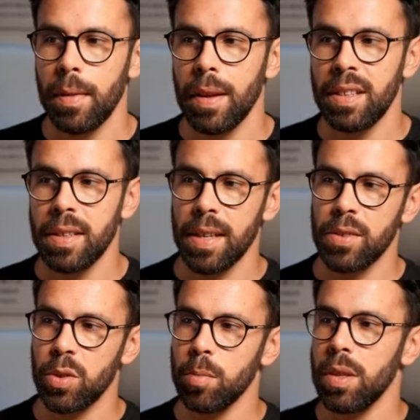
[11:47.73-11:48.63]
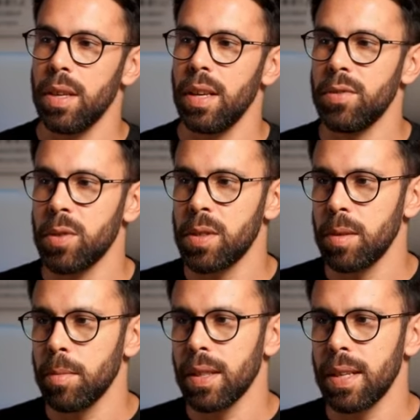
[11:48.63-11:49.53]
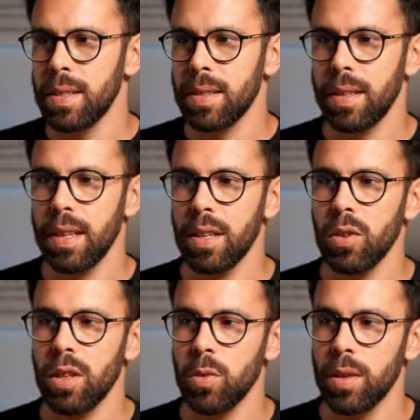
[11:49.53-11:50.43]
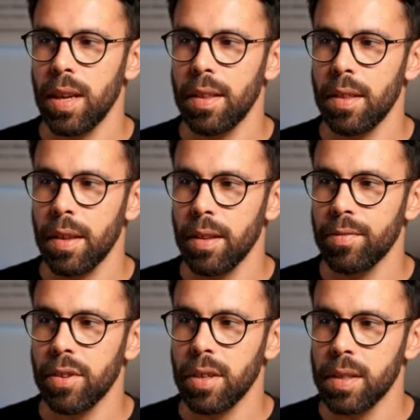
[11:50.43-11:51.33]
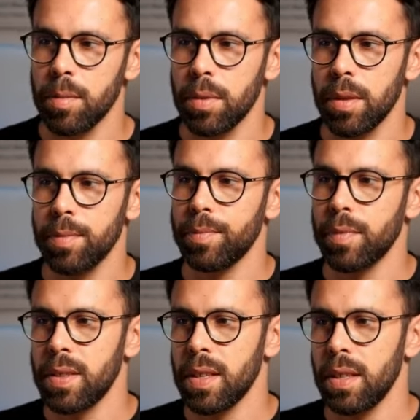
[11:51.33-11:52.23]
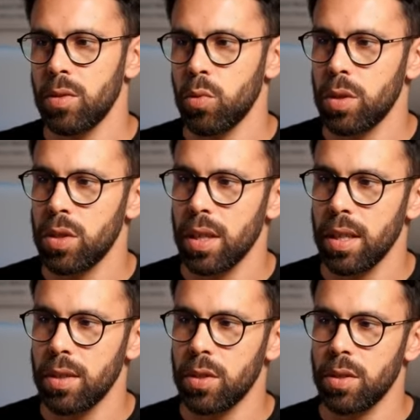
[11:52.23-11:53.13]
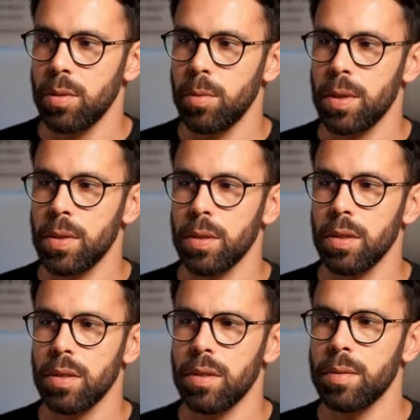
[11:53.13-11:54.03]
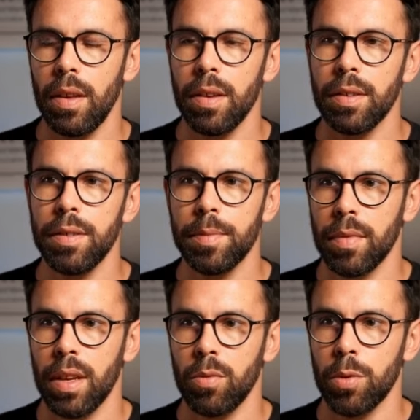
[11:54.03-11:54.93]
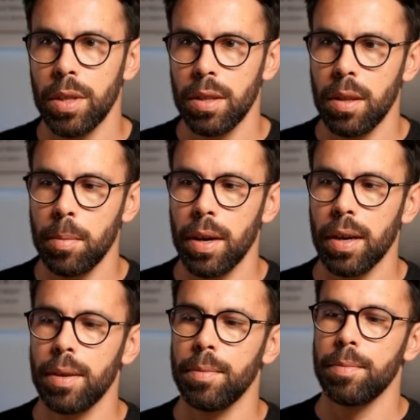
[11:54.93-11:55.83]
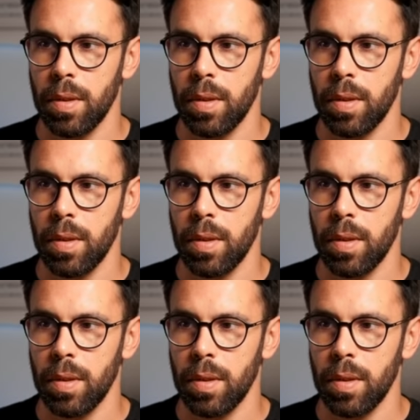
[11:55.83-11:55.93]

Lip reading: That is extremely interesting, but let's take a look into another thing. For example, let's say that we change the result here and we run the debugger.